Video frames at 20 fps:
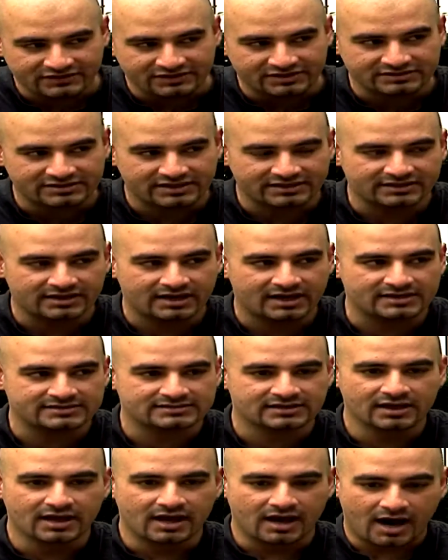different
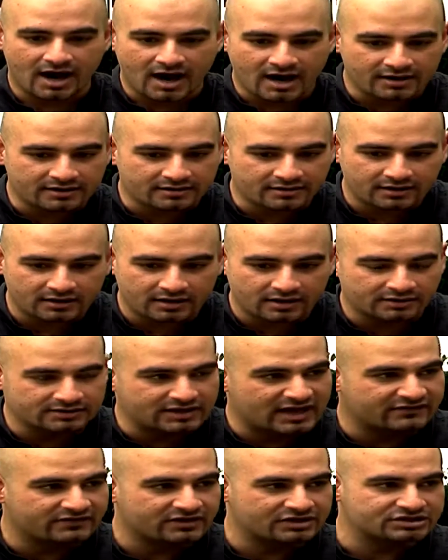agendas,
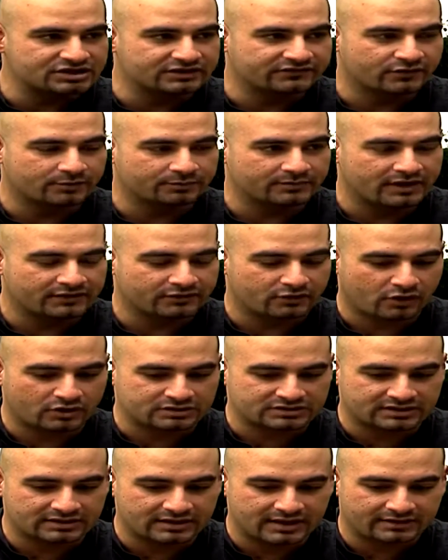are diverging from their
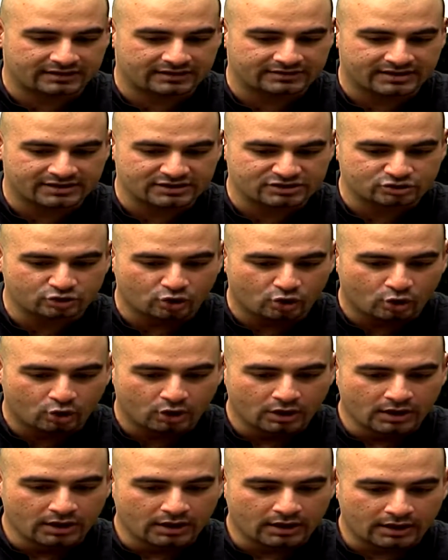thoughts, and there is
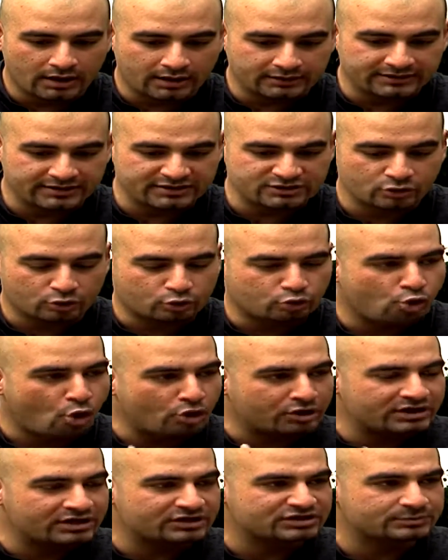no
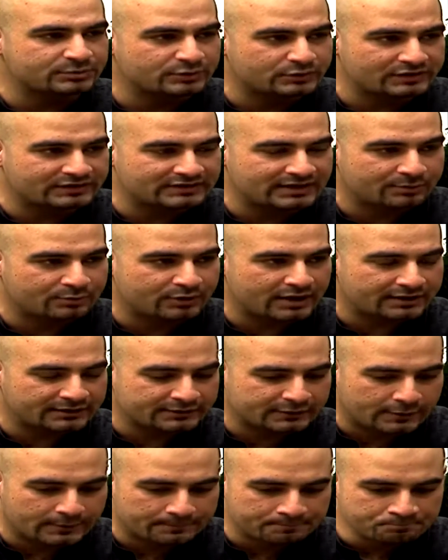coordination between them
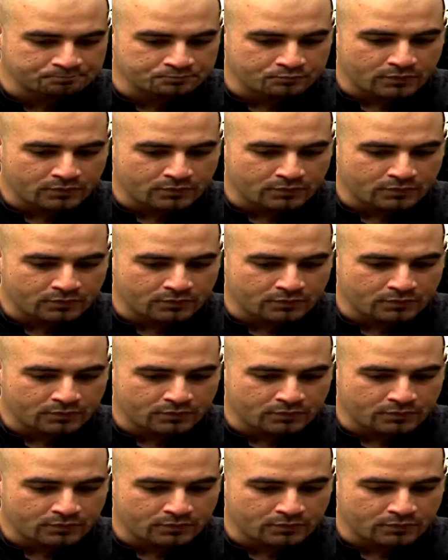right now.